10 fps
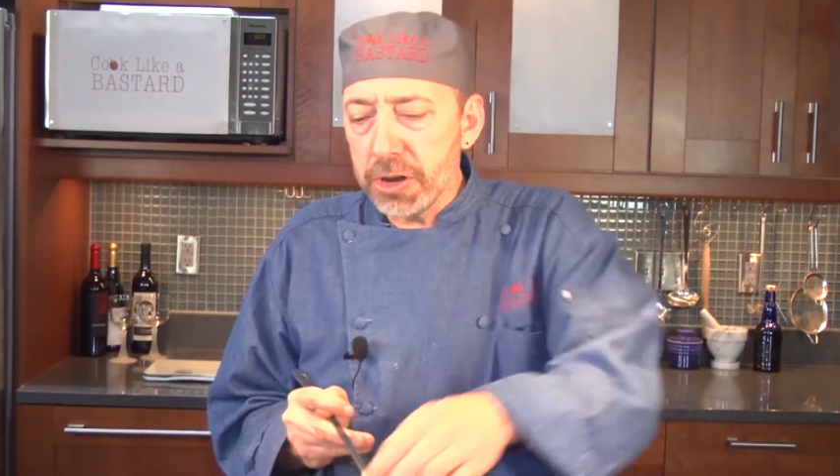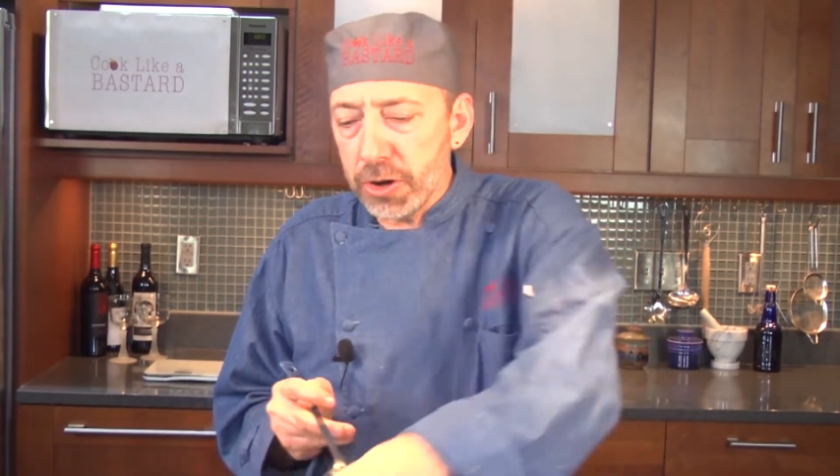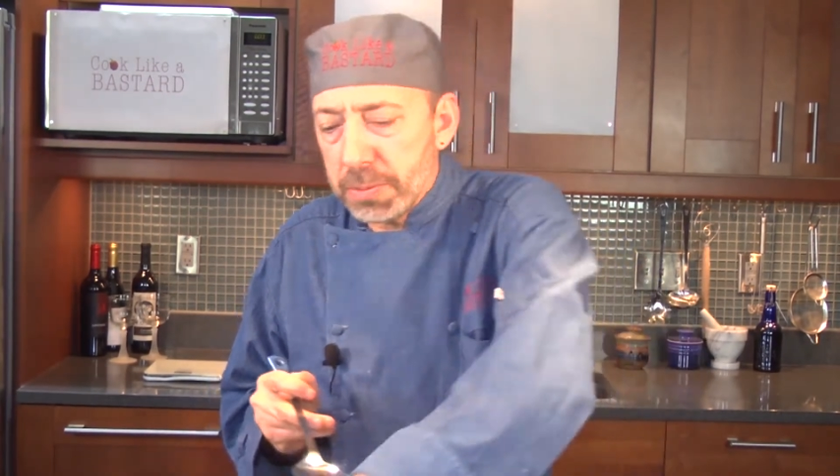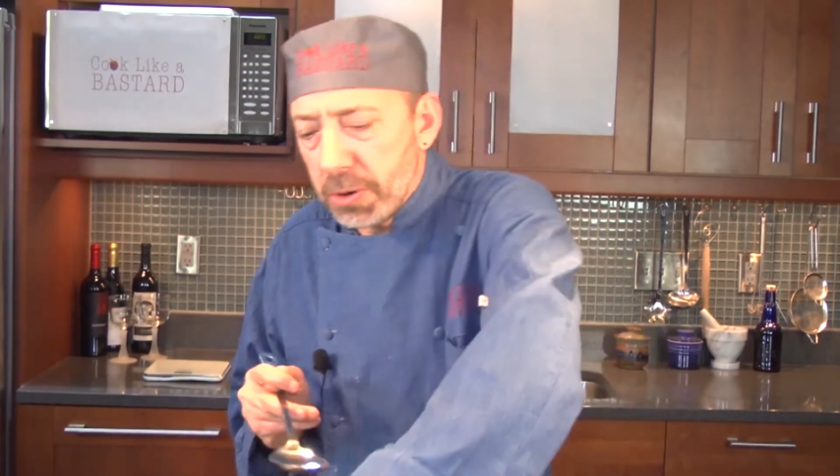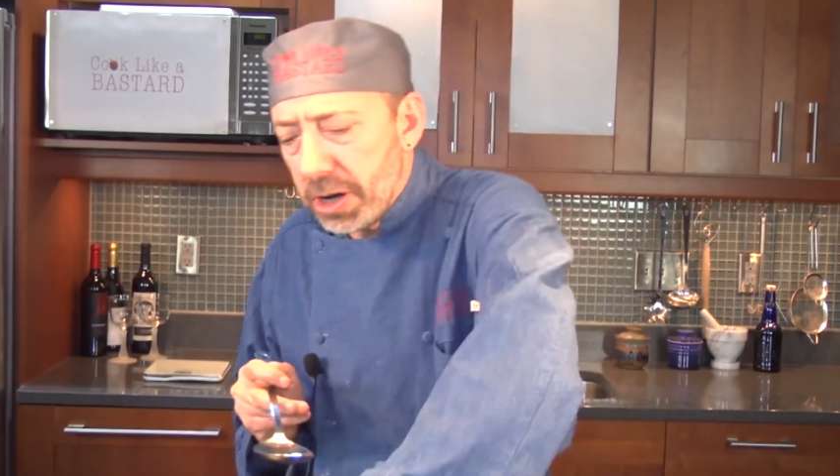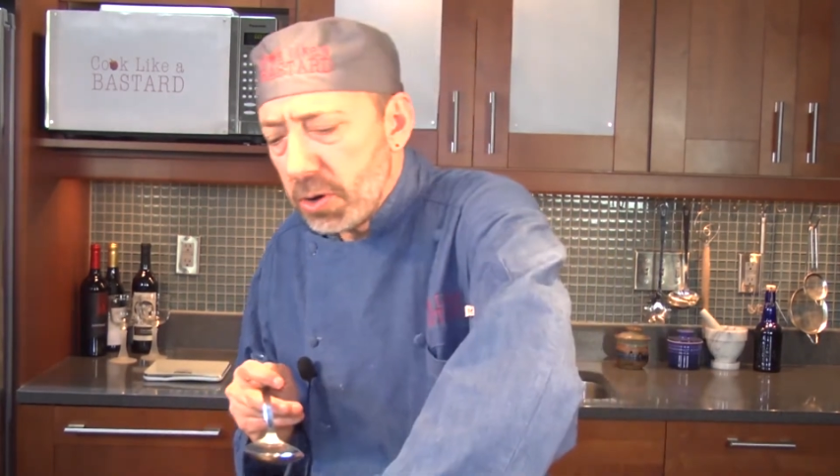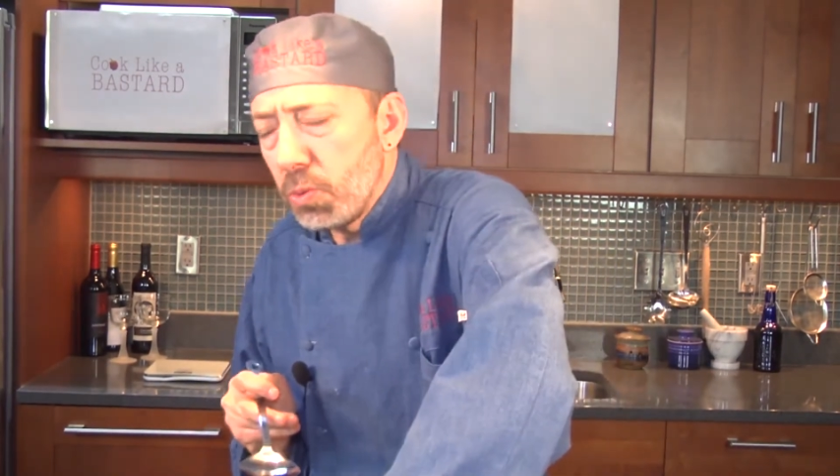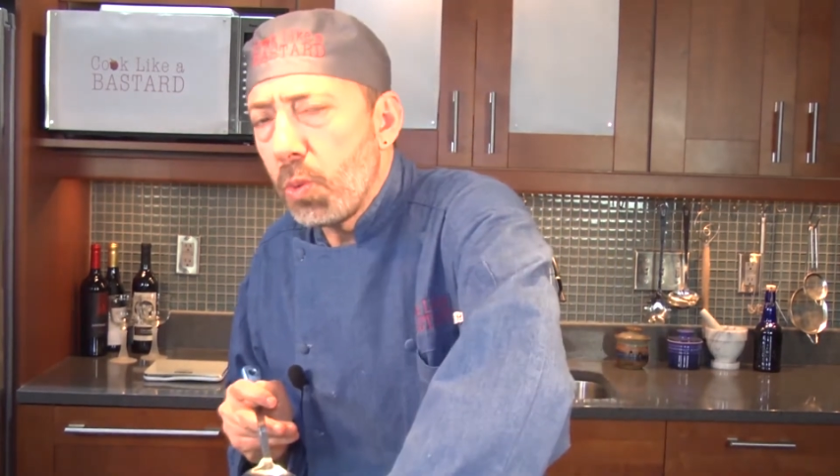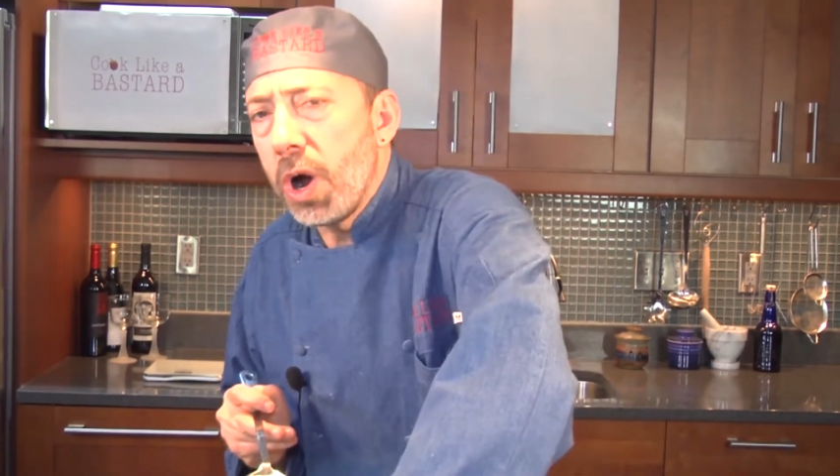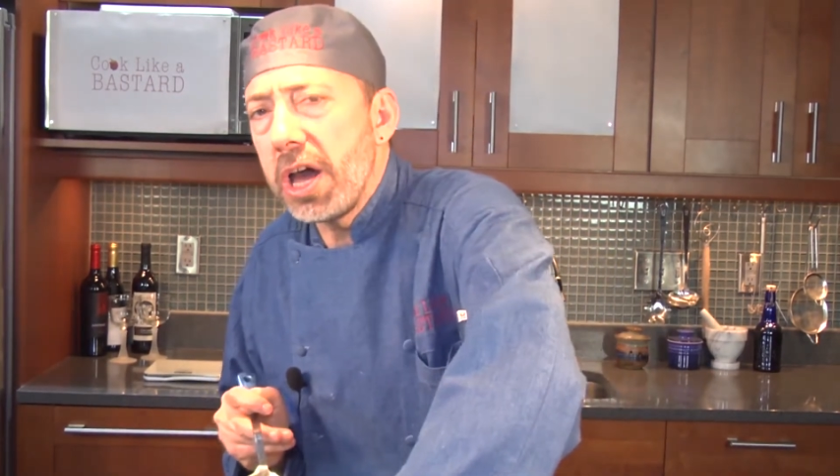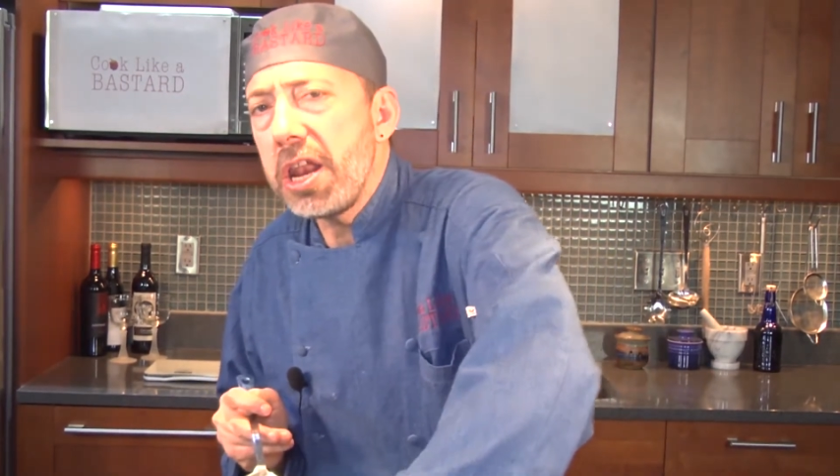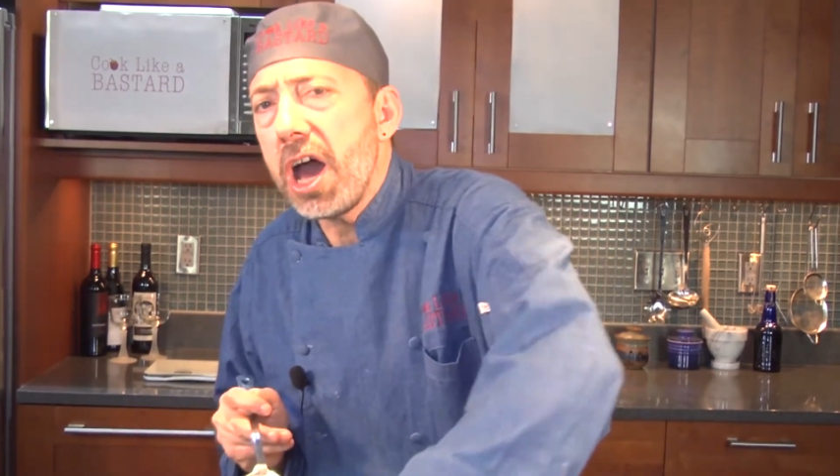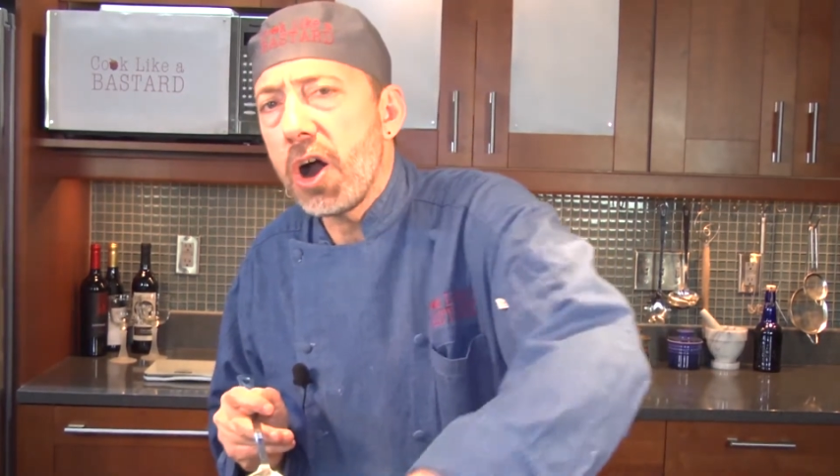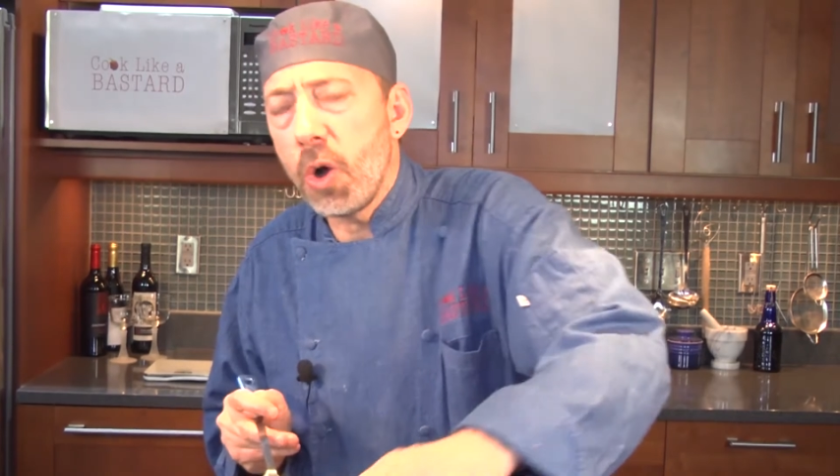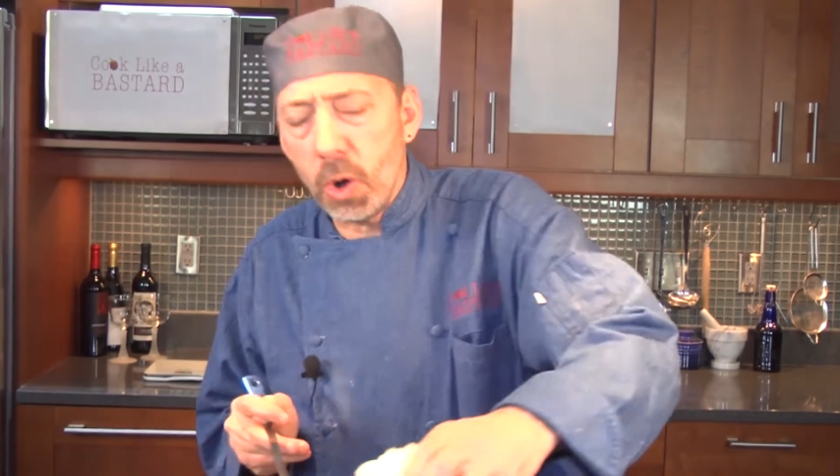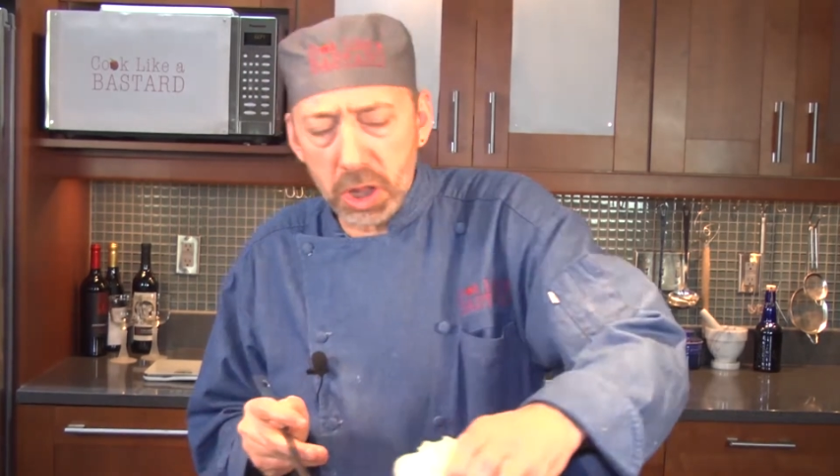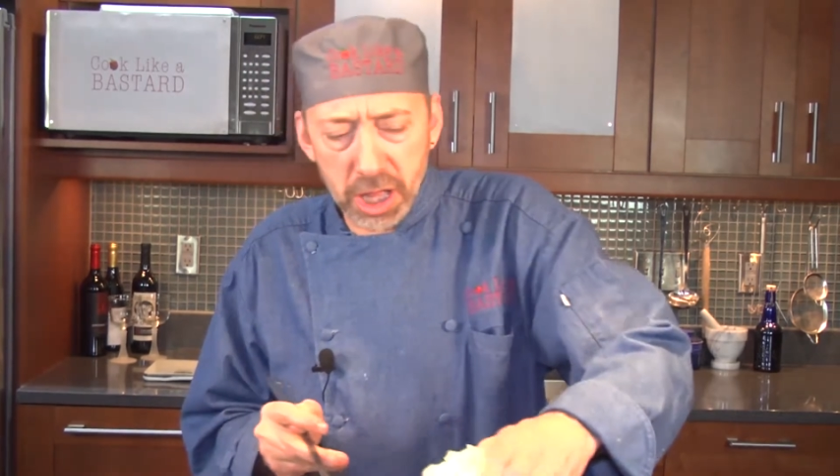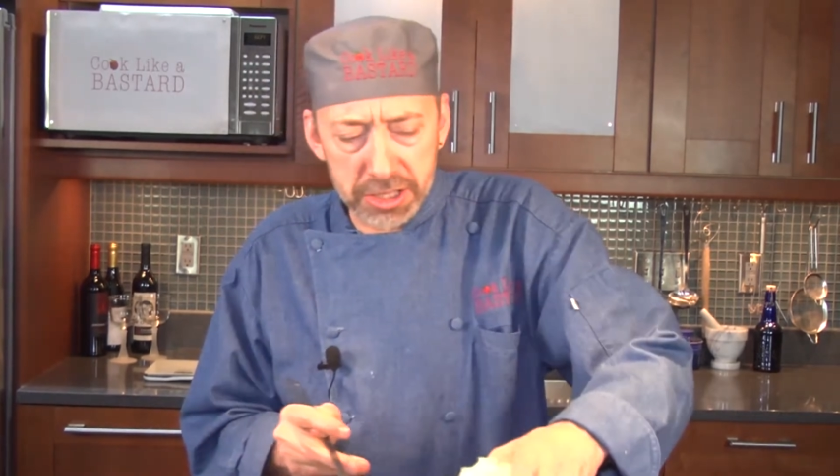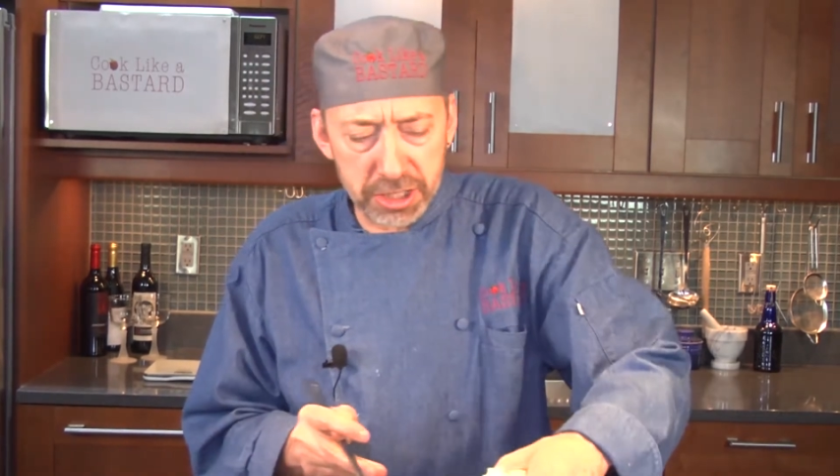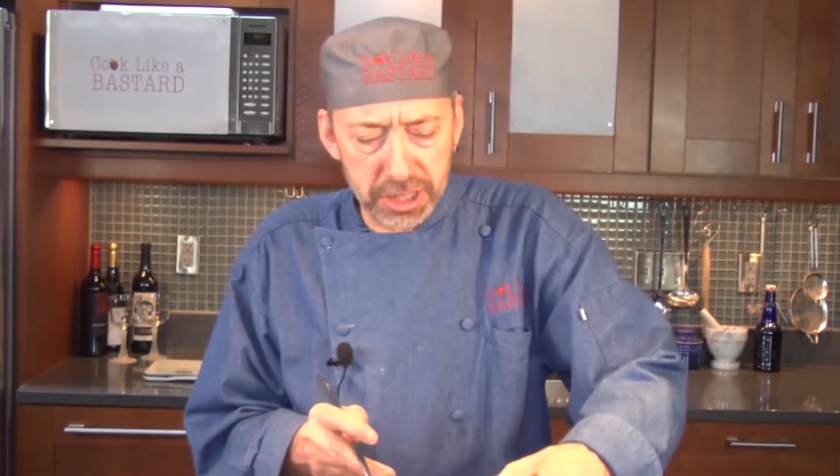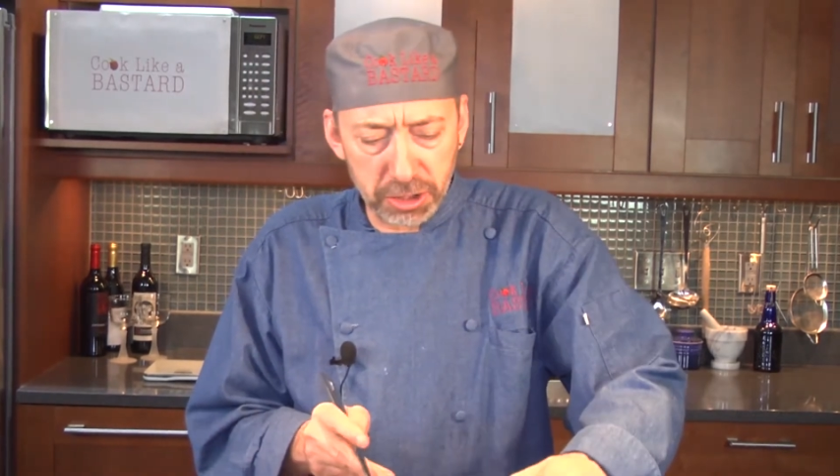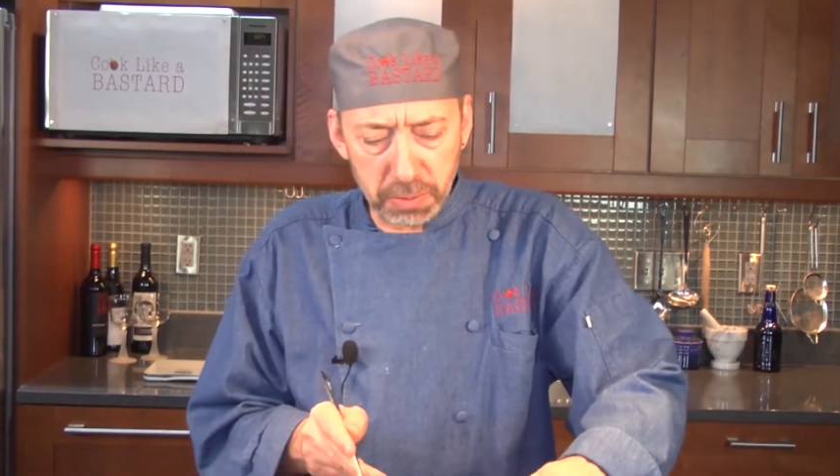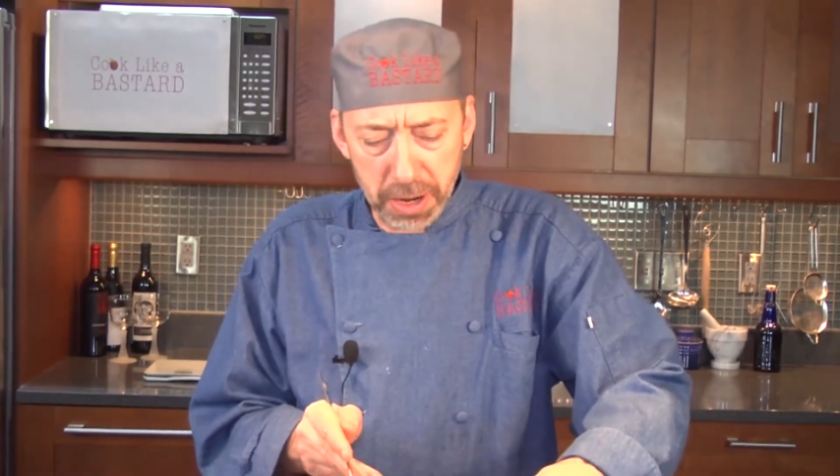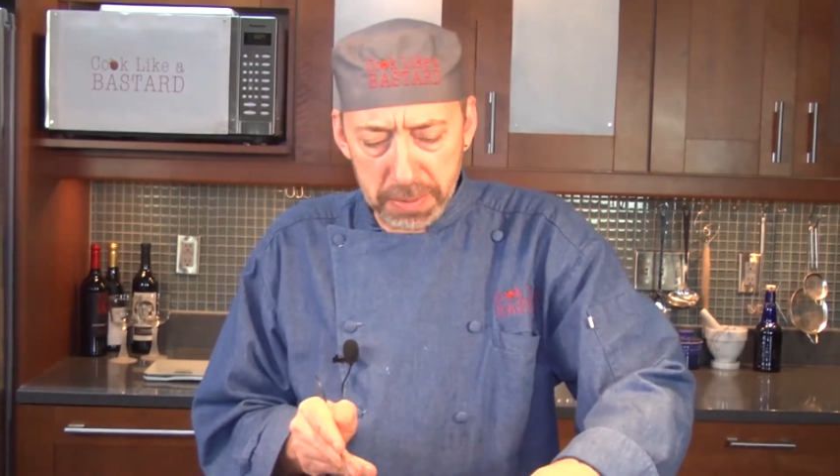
you're going to put in 1 whole onion. This is probably